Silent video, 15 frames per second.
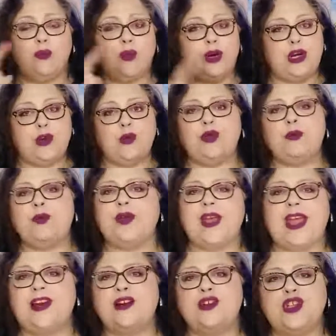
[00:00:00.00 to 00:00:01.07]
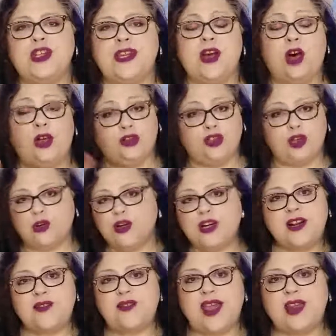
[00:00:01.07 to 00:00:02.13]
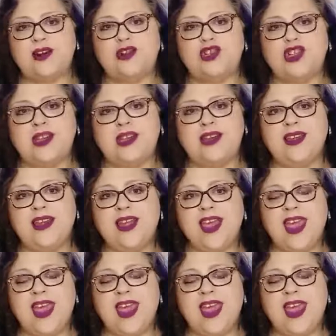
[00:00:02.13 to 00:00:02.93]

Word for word: renewable energy, alternative energy,